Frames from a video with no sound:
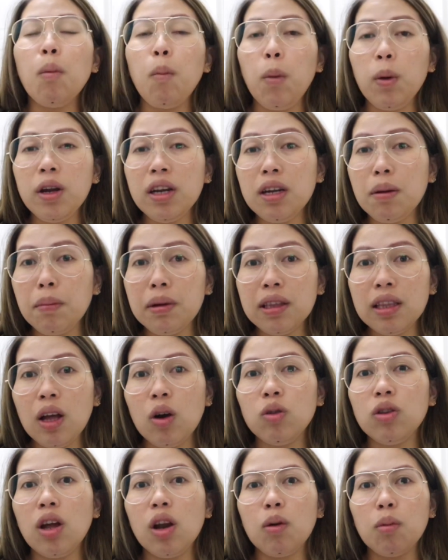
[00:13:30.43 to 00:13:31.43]
pwede naman
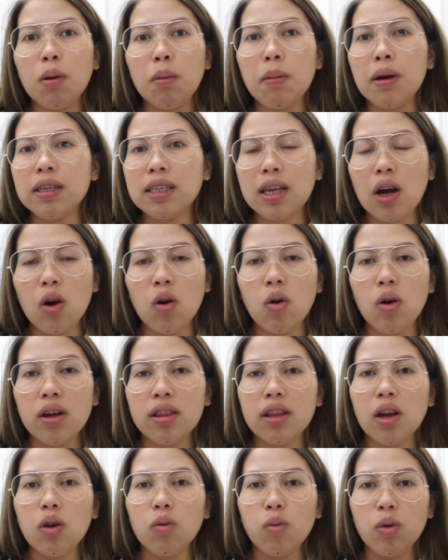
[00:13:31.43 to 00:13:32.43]
daw na lumabas ako,
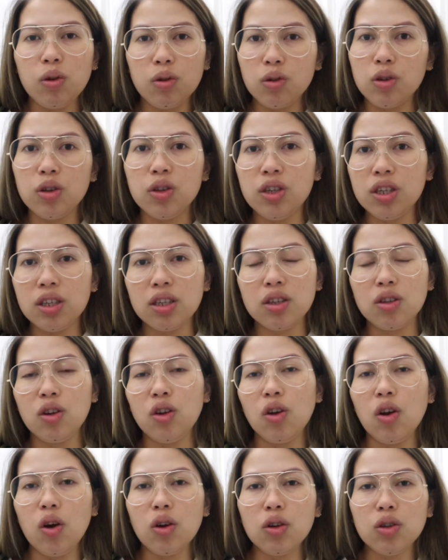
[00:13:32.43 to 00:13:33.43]
and then we'll just,
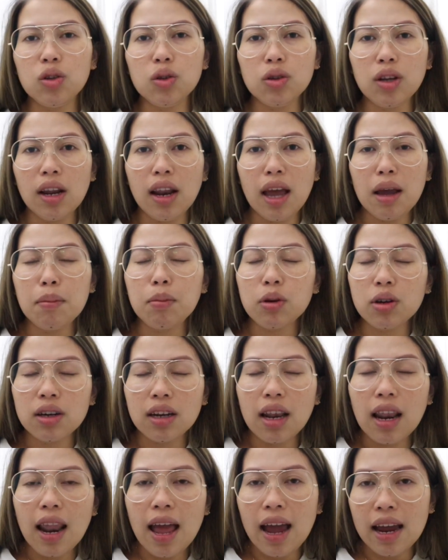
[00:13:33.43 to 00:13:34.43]
you know, do the labor
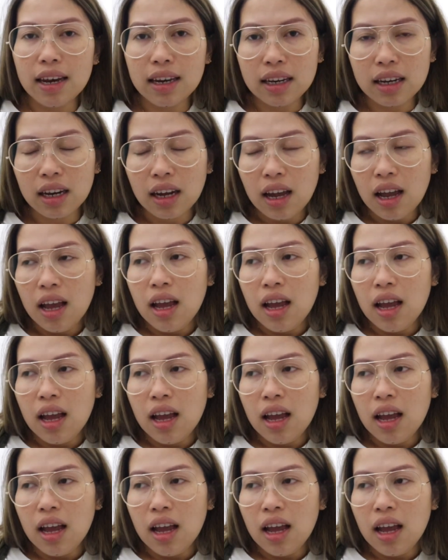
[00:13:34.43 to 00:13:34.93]
and land.